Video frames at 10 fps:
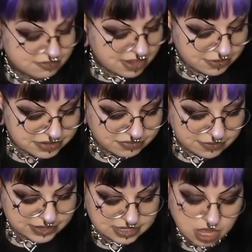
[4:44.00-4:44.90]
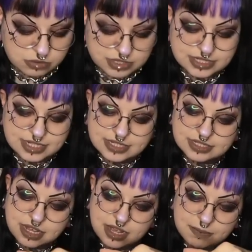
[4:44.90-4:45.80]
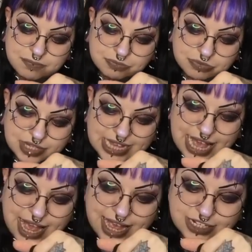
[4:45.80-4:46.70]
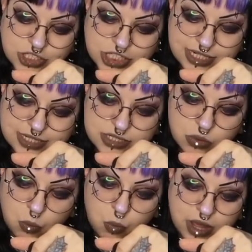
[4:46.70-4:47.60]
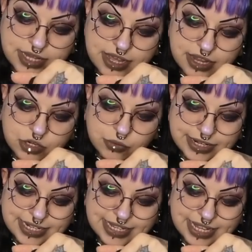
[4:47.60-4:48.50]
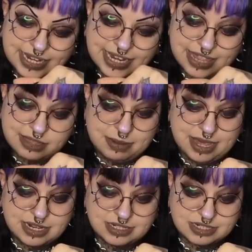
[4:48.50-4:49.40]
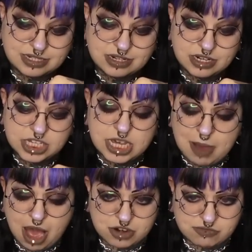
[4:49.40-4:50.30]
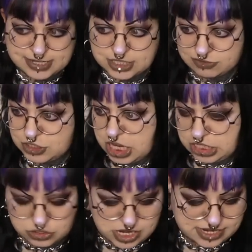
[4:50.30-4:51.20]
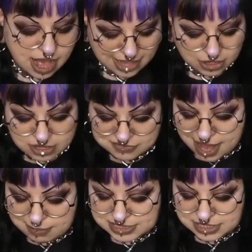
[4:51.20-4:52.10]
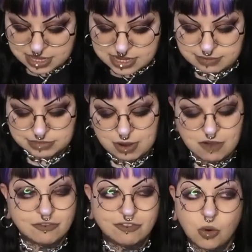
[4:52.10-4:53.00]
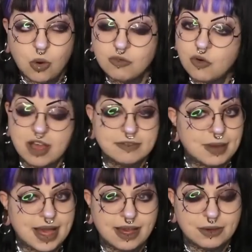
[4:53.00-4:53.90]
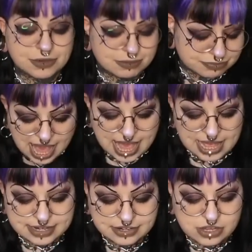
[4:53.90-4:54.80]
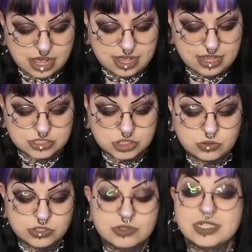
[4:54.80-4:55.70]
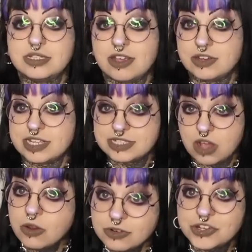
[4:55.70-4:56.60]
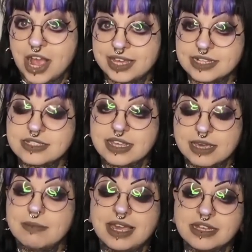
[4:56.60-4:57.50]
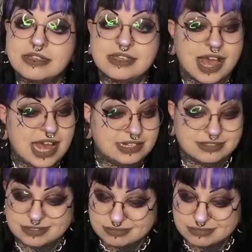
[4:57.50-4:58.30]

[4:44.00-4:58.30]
very, very oh, this is Angelus white acrylic leather paint. Keep out of reach of children. I got it off Amazon. It was about £4 or £5, and Sean uses it on his own jackets that he makes and